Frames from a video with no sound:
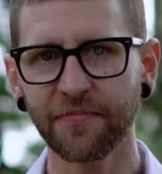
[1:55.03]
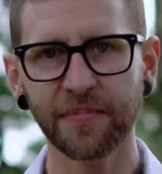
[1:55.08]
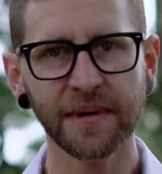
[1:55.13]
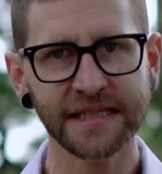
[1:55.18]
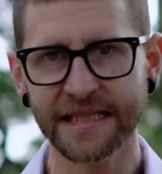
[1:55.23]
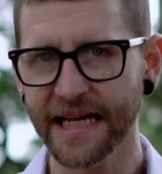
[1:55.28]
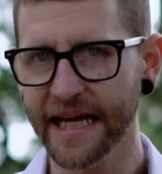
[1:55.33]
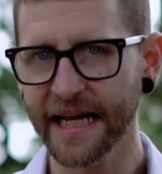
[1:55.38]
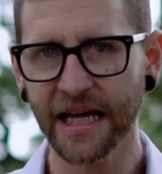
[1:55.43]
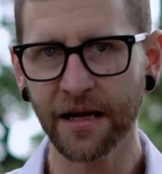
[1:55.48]
have
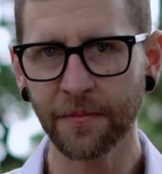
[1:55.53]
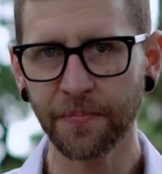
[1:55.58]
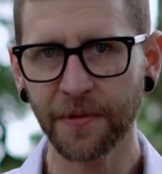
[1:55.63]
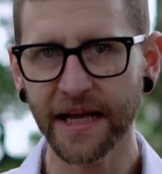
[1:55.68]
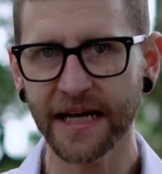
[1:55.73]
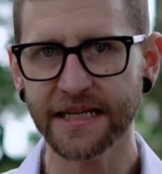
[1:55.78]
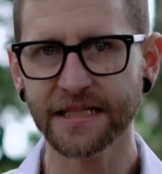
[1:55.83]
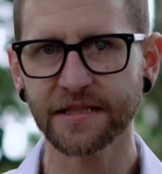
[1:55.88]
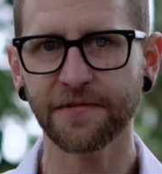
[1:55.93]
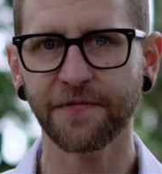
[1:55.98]
been taking
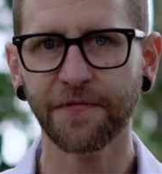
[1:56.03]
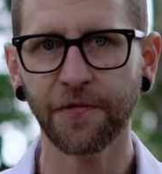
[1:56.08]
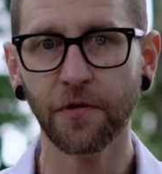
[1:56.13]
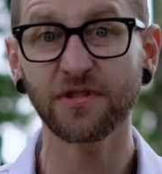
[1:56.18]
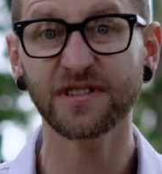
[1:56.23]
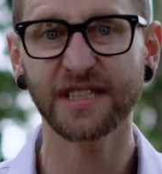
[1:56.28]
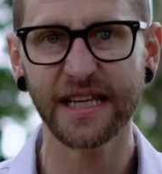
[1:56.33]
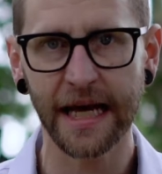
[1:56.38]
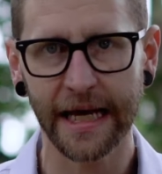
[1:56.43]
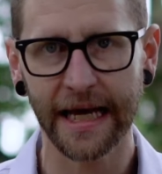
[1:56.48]
place
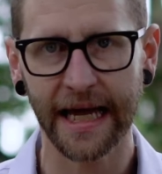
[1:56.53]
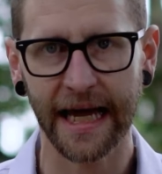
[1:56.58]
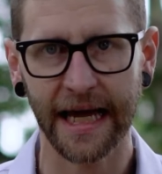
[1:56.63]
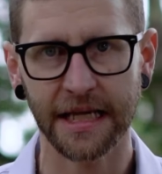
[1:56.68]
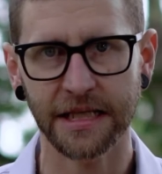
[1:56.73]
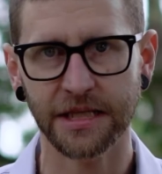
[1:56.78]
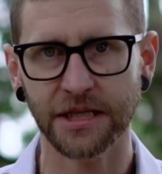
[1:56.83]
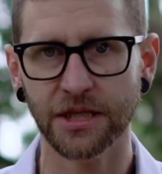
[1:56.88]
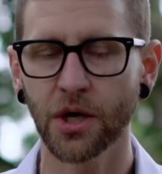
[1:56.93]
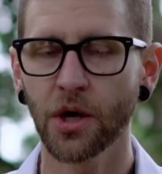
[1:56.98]
for
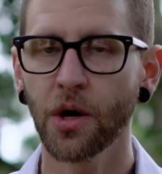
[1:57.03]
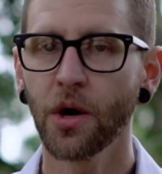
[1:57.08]
decades.